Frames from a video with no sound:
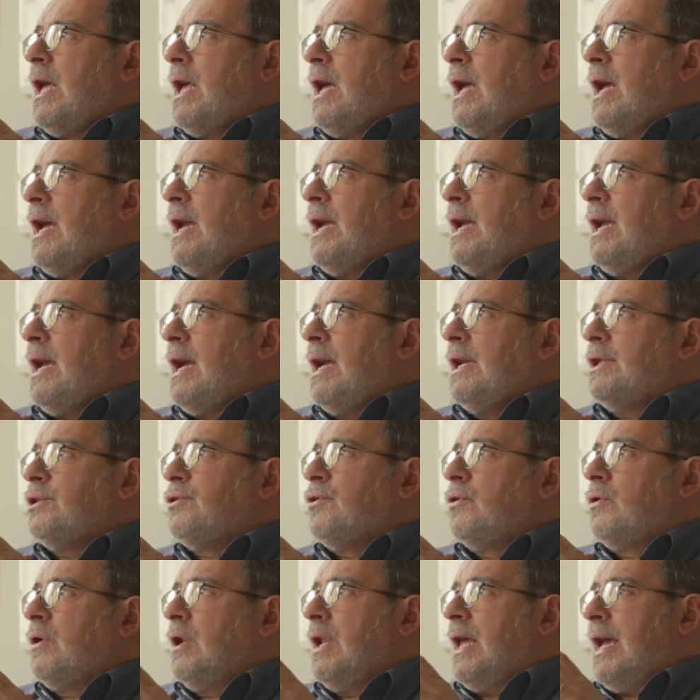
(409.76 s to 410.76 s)
I
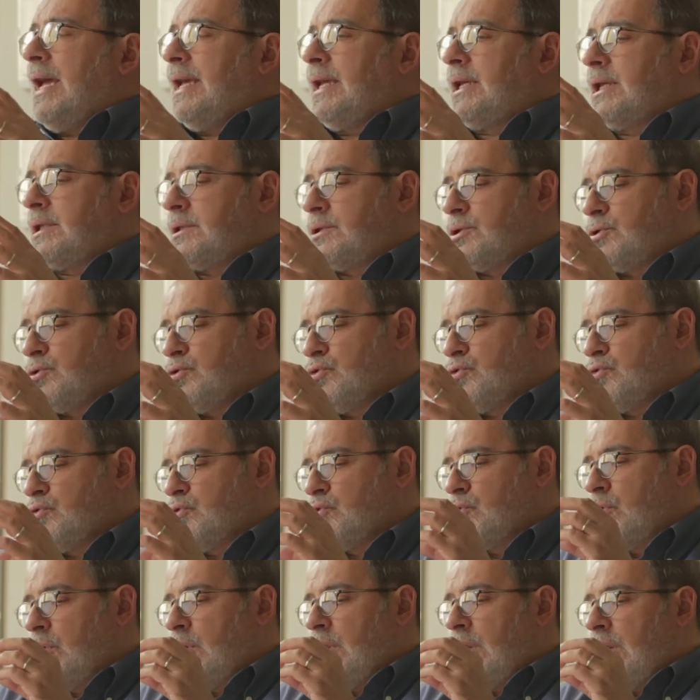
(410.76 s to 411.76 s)
don't like
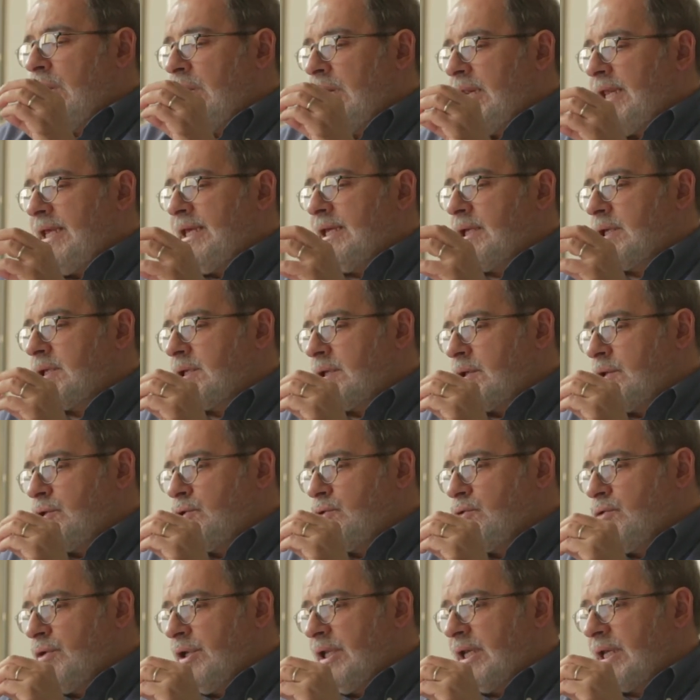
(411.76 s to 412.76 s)
to link
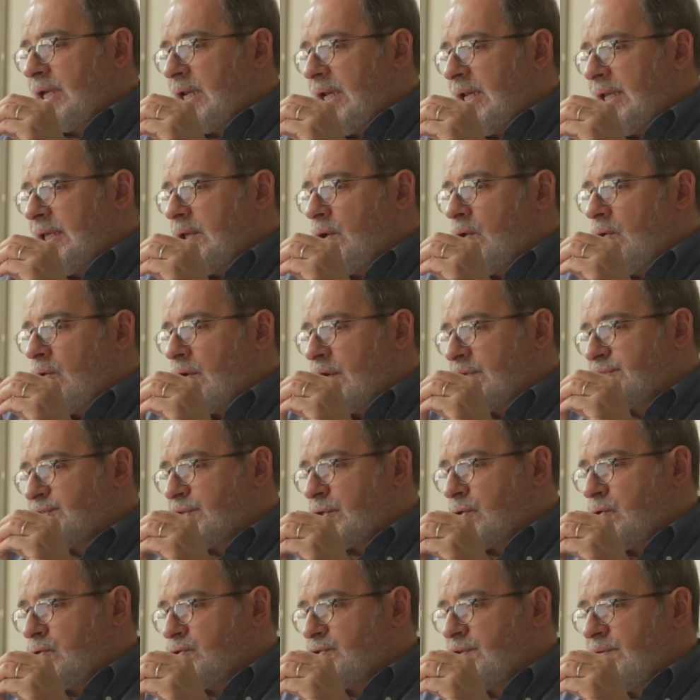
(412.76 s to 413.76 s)
uniquely or
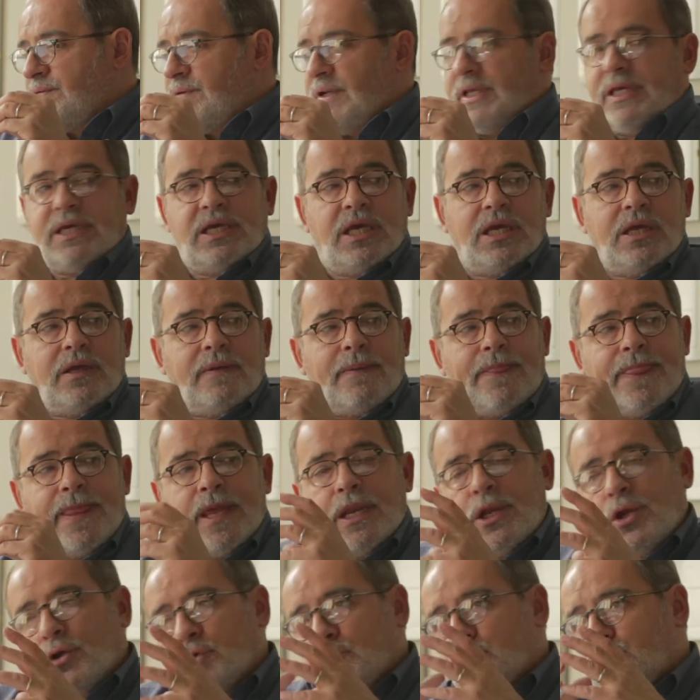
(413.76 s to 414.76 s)
exclusively
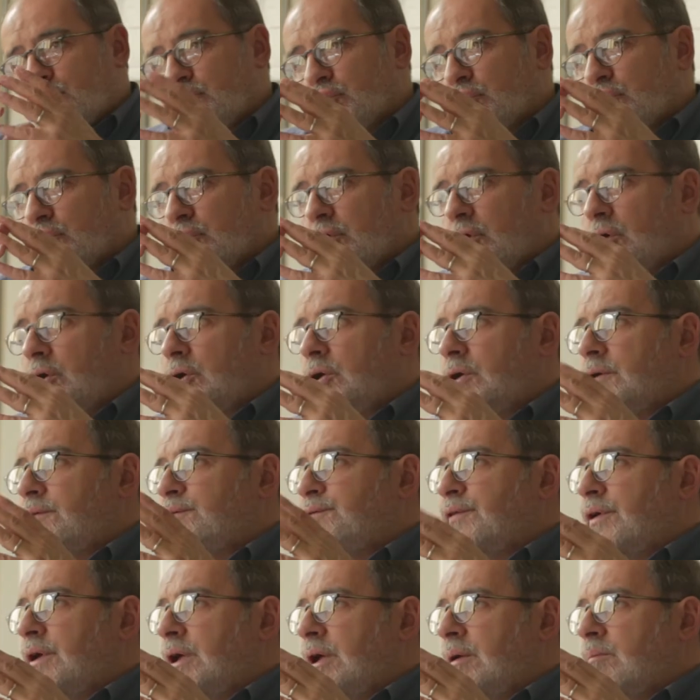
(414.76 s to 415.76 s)
the notion
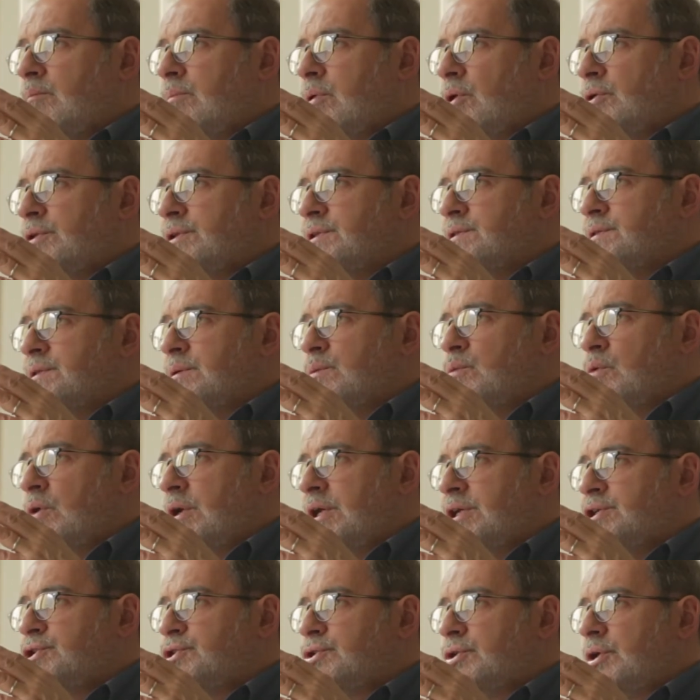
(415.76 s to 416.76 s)
of embodied
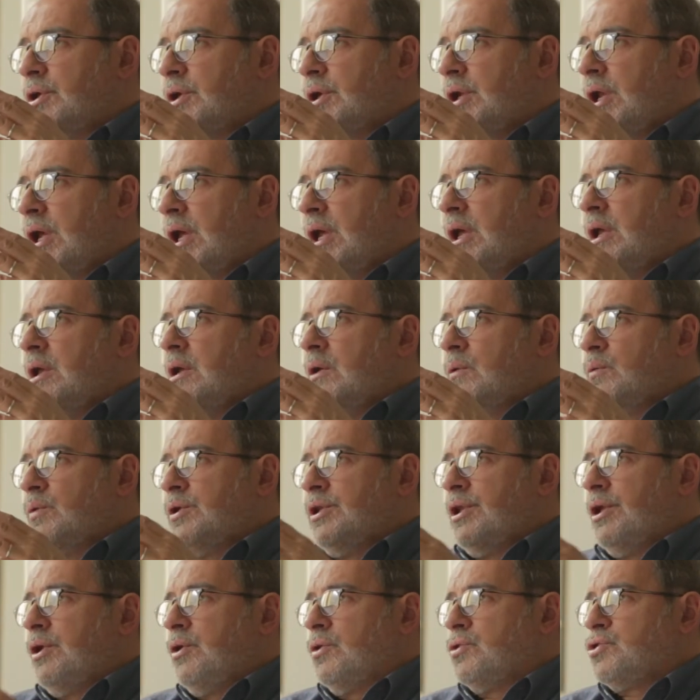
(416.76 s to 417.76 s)
simulation
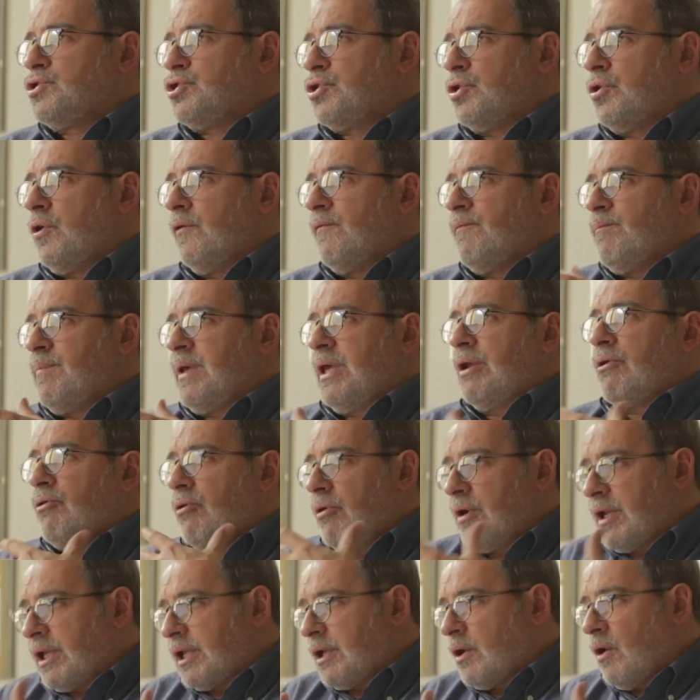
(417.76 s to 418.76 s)
with the notion of
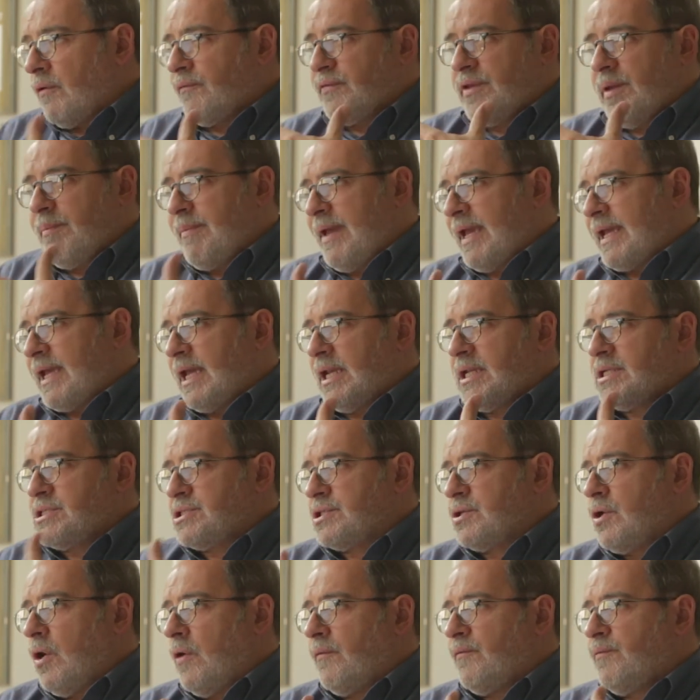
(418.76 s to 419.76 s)
mirroring, of the
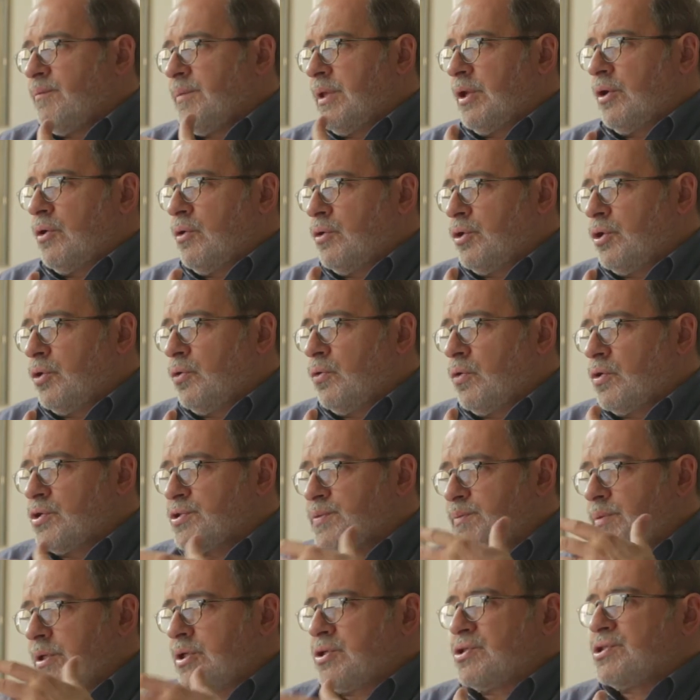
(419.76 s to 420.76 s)
mechanism of mirror neurons,
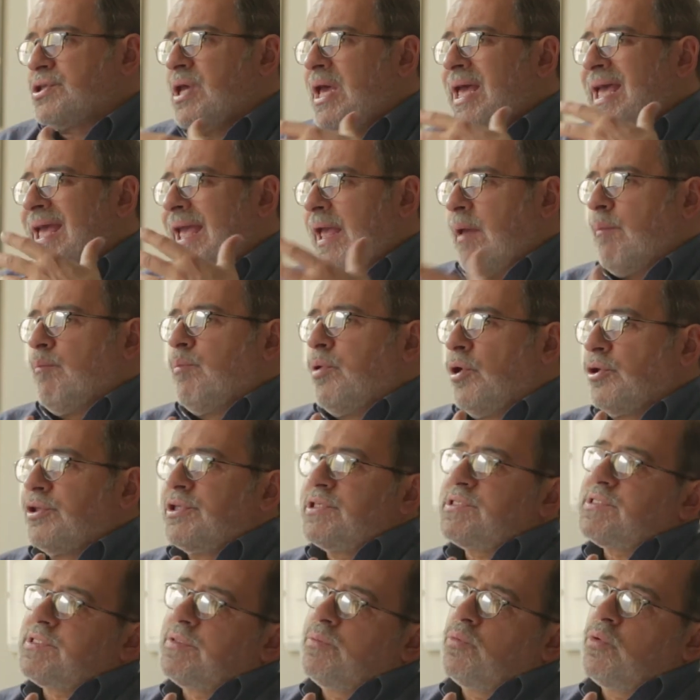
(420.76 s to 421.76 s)
because
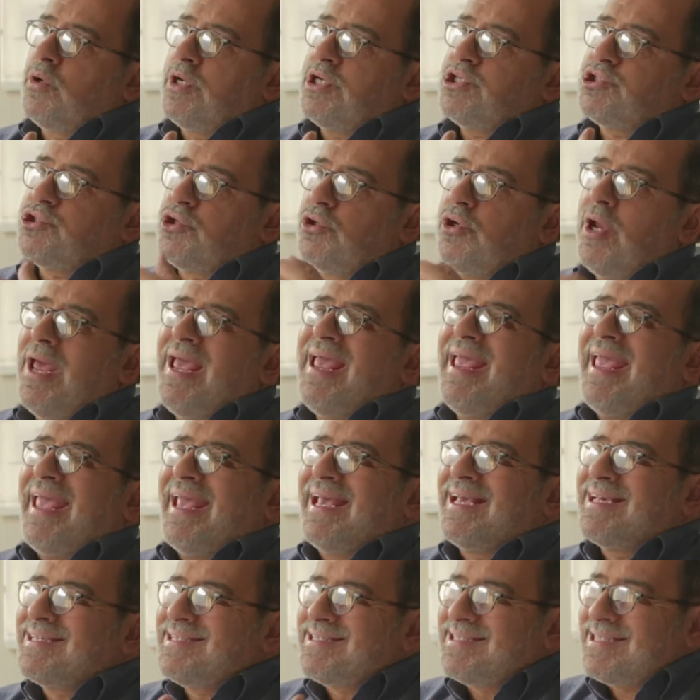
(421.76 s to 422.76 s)
embodied simulation
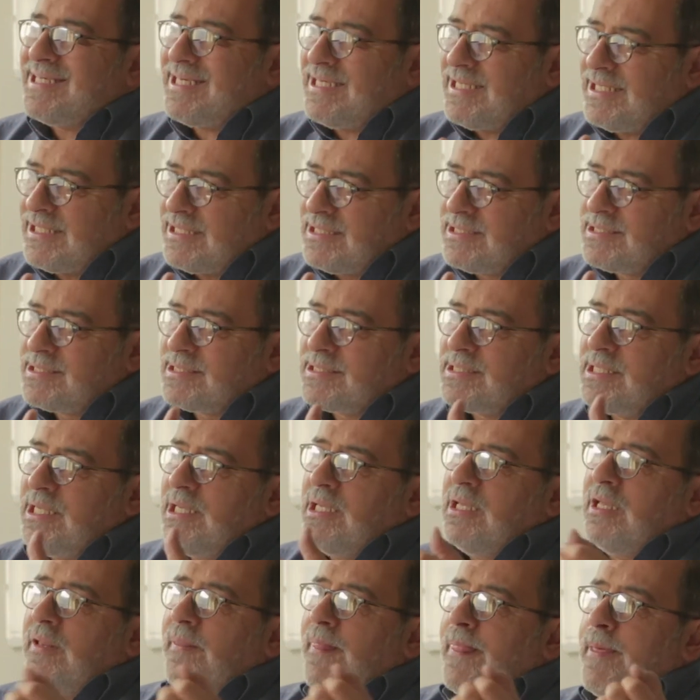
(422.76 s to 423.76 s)
exceeds
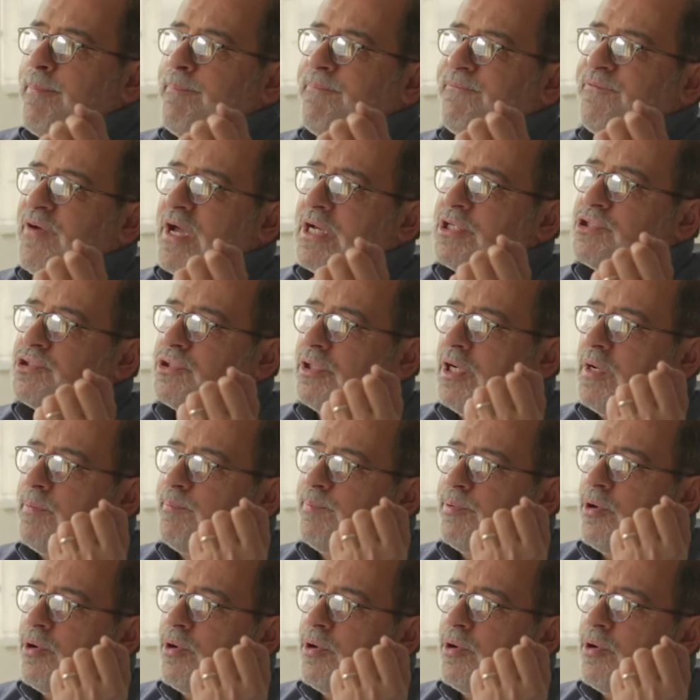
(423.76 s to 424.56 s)
the functional